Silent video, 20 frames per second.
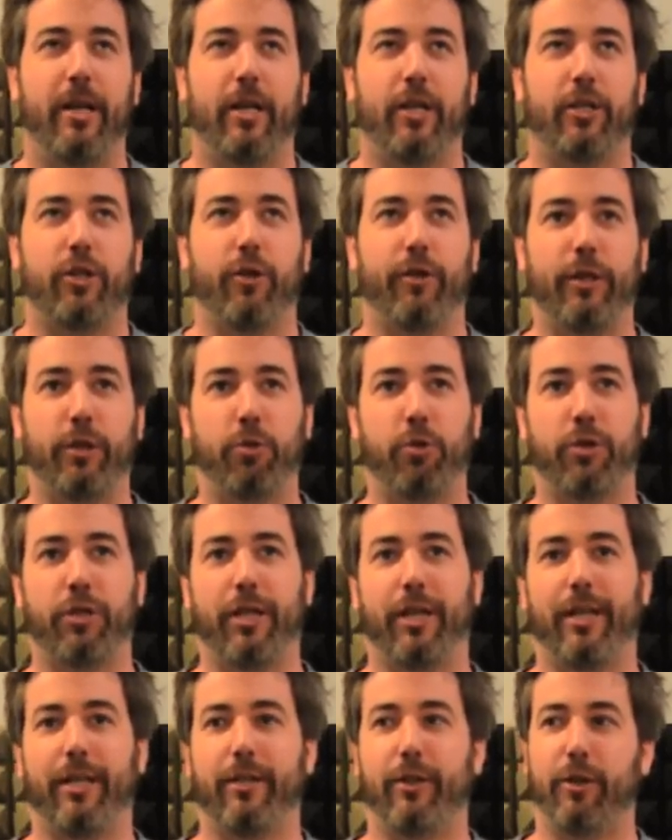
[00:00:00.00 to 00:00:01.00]
So this was
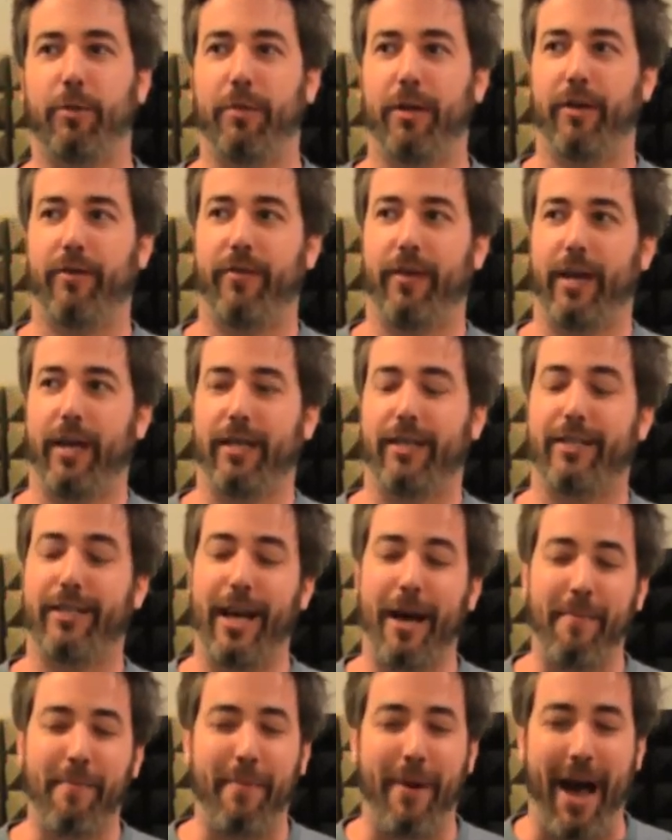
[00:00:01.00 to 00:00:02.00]
a little bit of a
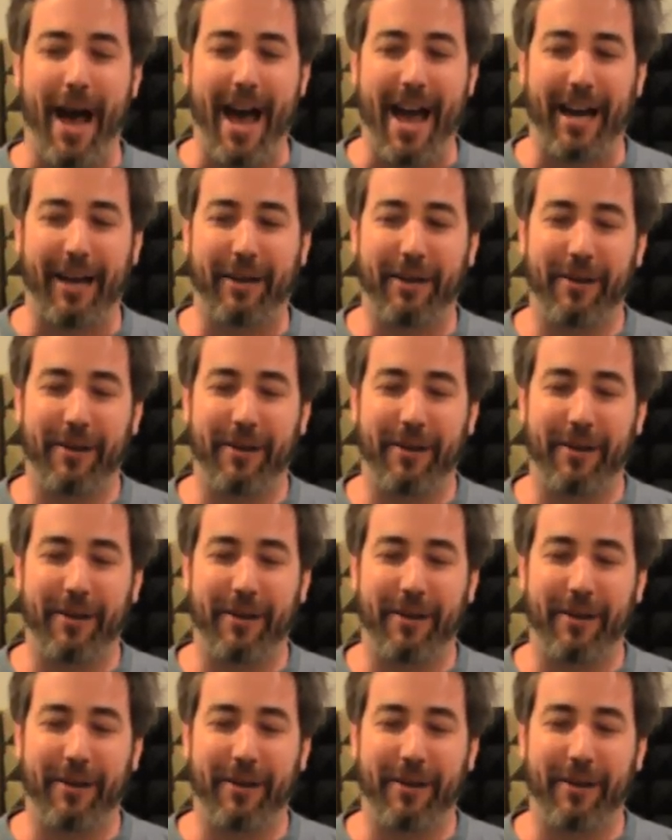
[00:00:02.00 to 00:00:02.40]
setback